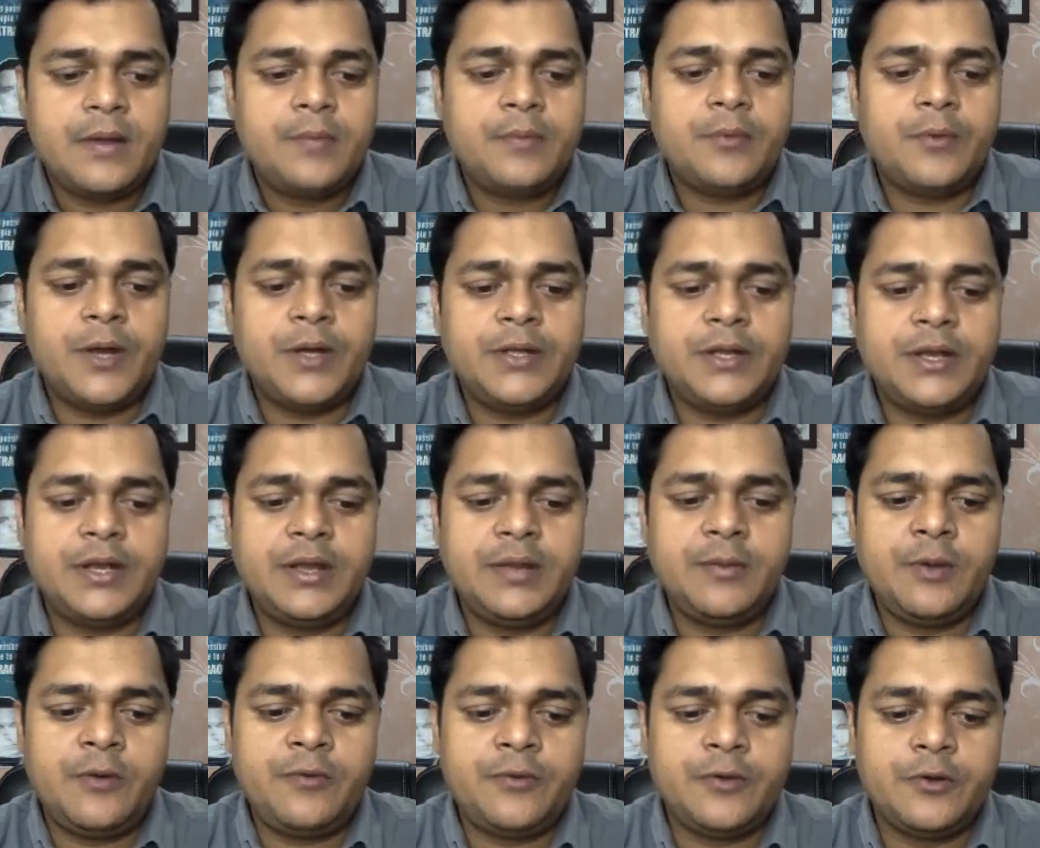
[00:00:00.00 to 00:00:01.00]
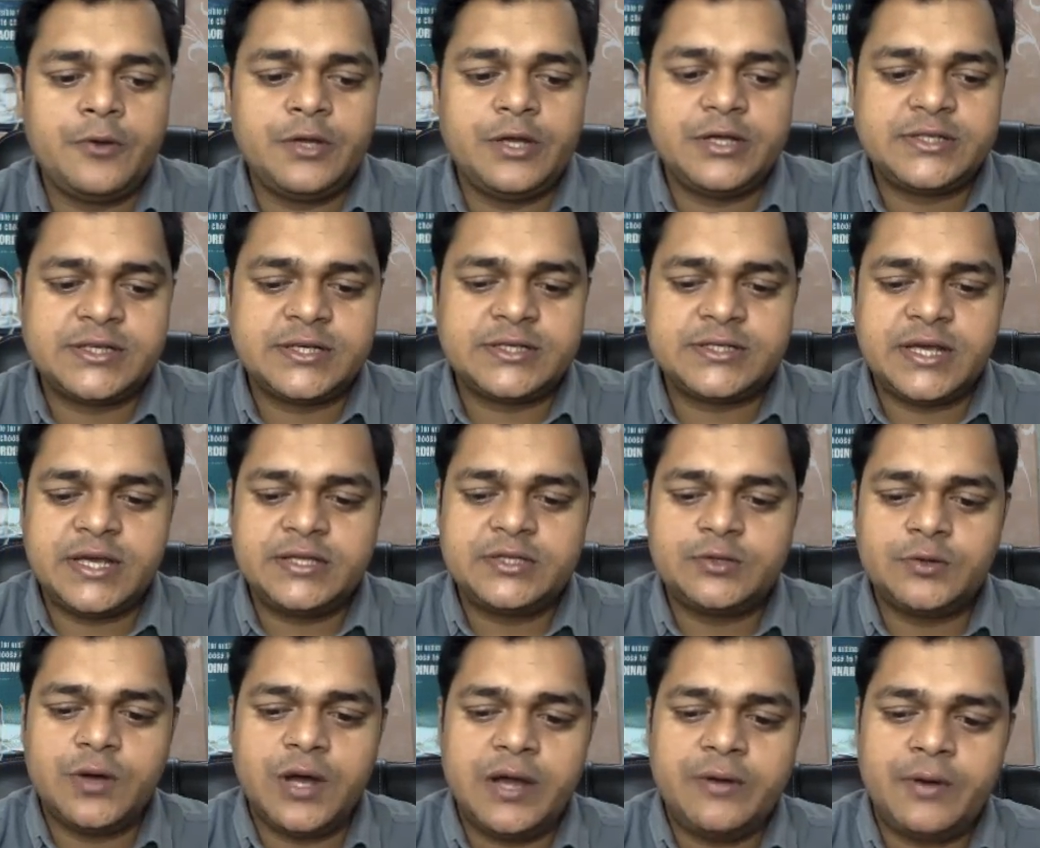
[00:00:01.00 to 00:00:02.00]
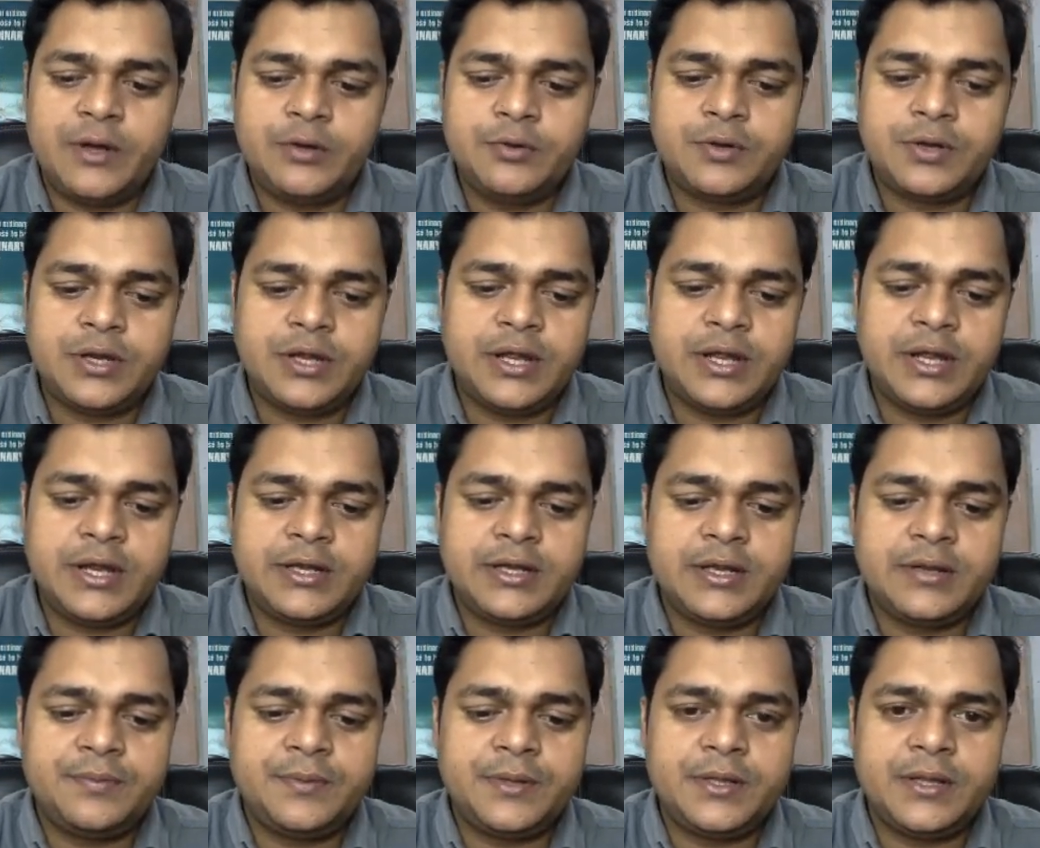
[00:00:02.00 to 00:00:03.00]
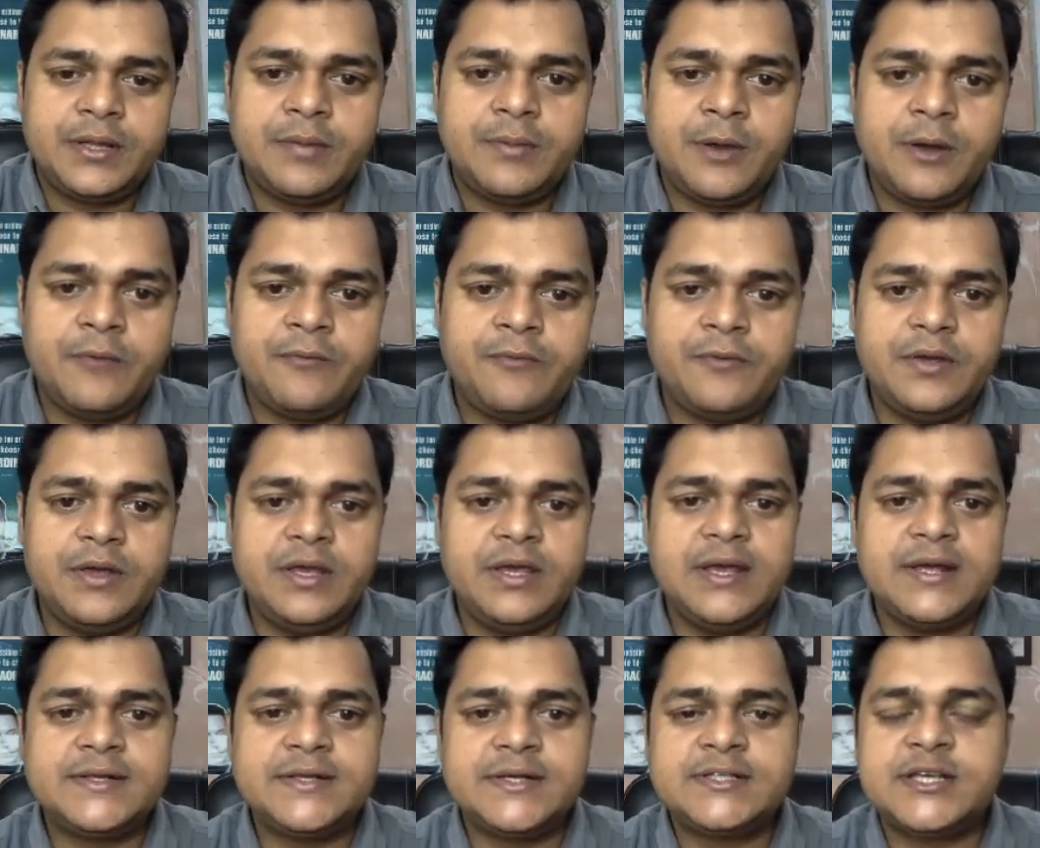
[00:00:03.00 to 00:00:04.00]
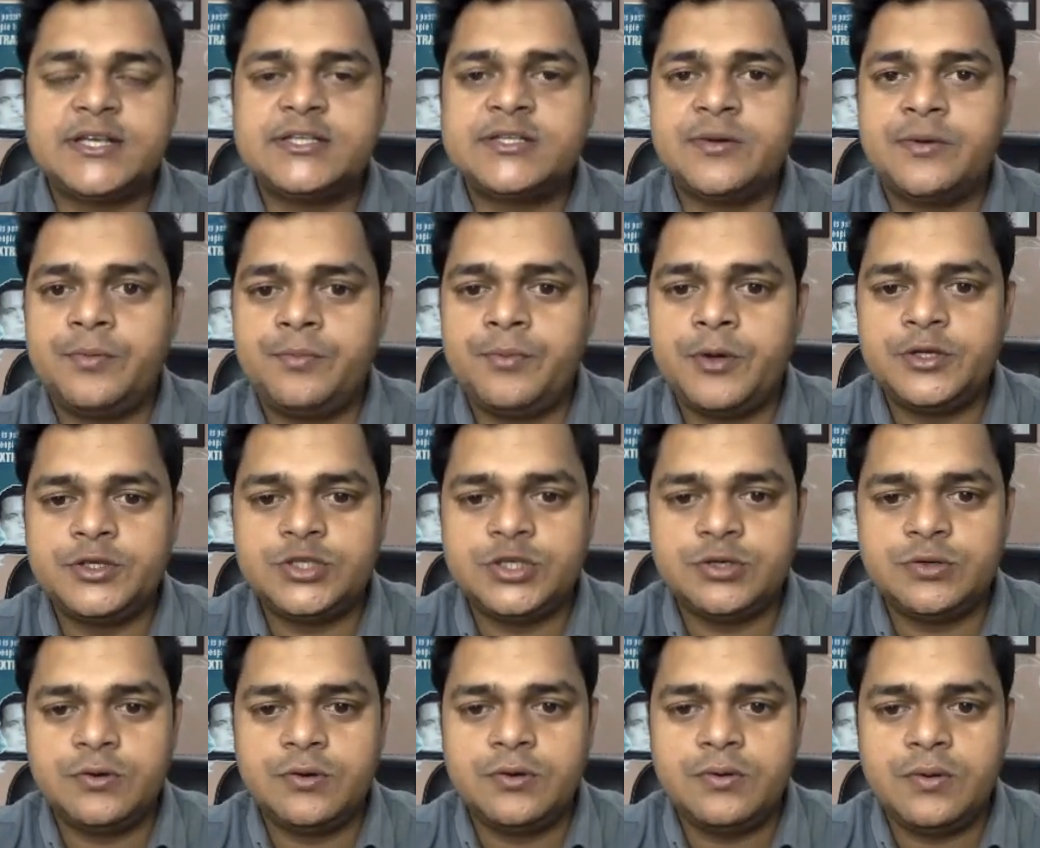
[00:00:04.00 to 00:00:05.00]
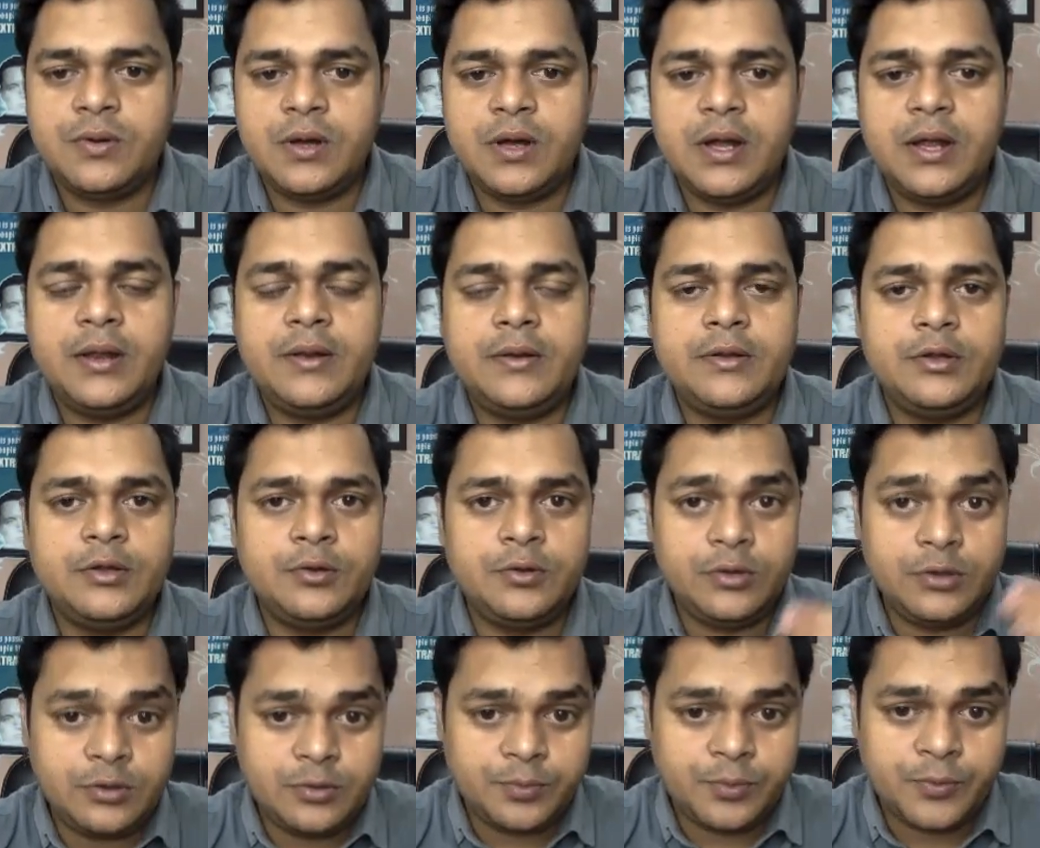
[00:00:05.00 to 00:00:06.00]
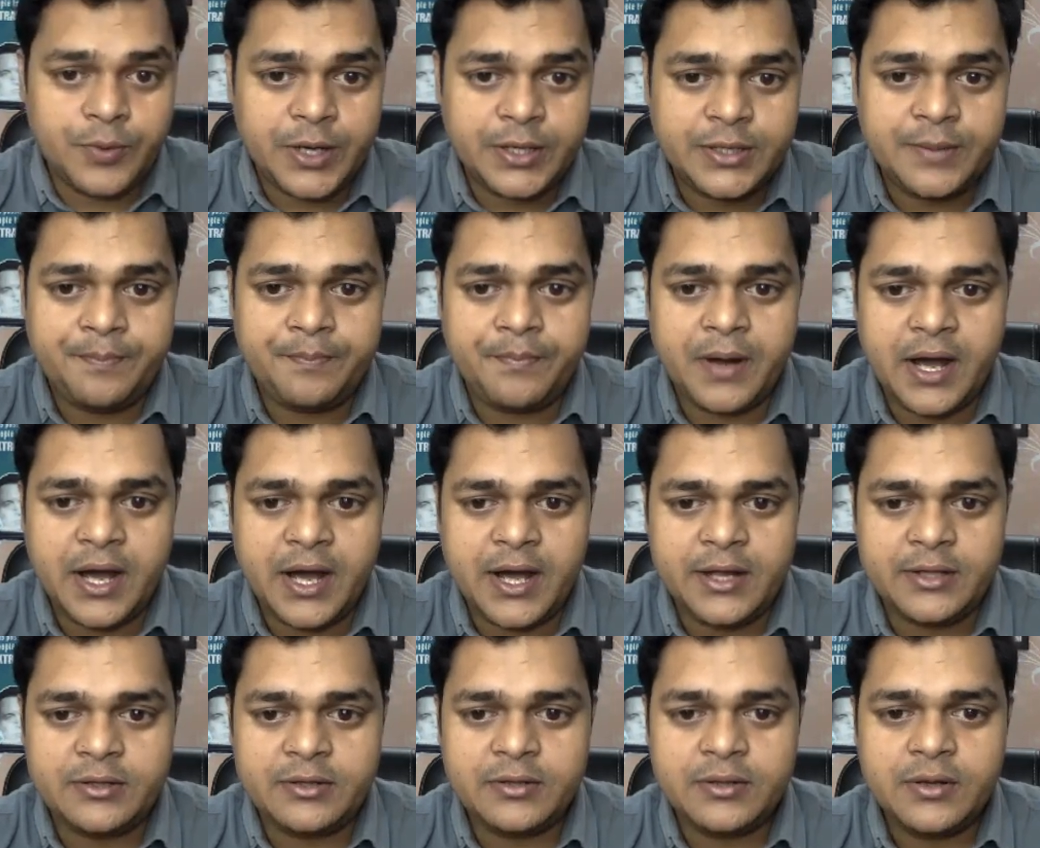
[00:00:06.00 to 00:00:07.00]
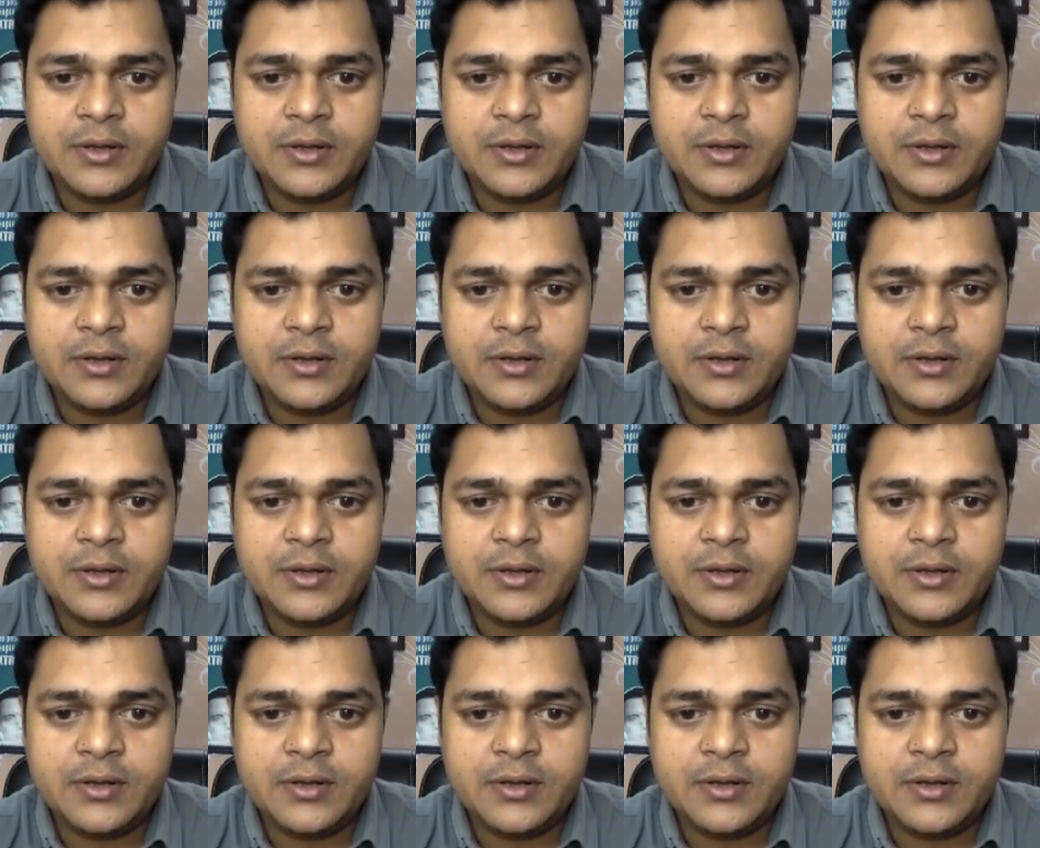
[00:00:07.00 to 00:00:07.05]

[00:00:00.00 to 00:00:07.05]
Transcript: Provide the name of your ESXi. So I want to create it with name of ESXi 7.0, and you need to provide the path